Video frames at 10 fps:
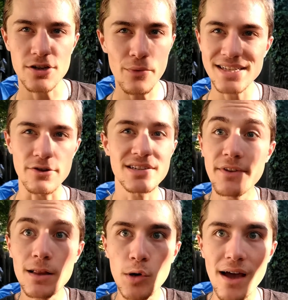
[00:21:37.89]
It's always there. It's
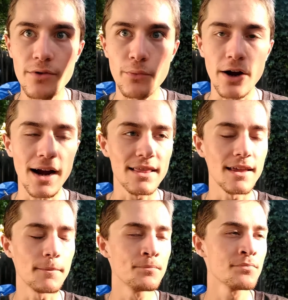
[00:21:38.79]
available everywhere kind of
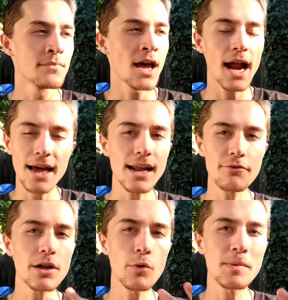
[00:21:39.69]
thing. And I
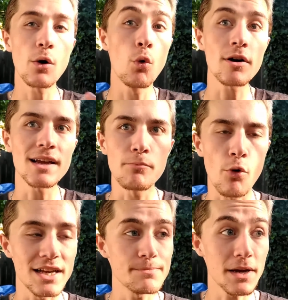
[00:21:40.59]
definitely will be awarding it
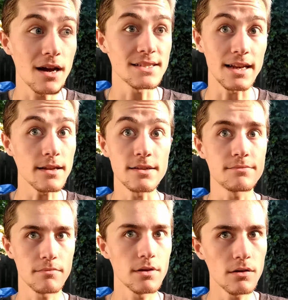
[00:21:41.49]
points because it
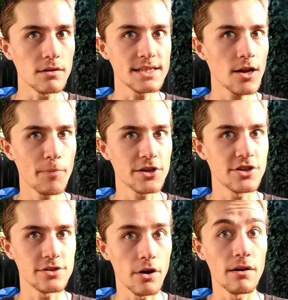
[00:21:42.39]
is literally Sour Patch
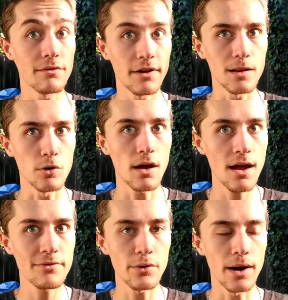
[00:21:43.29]
Kids are available
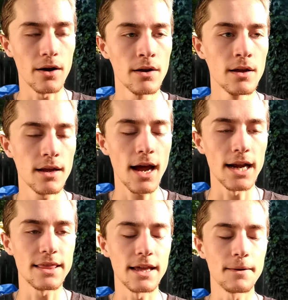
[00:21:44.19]
everywhere
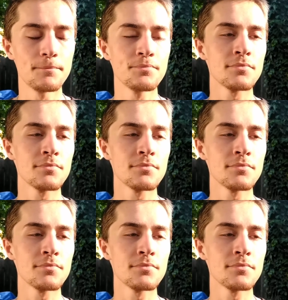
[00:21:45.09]
kind of thing.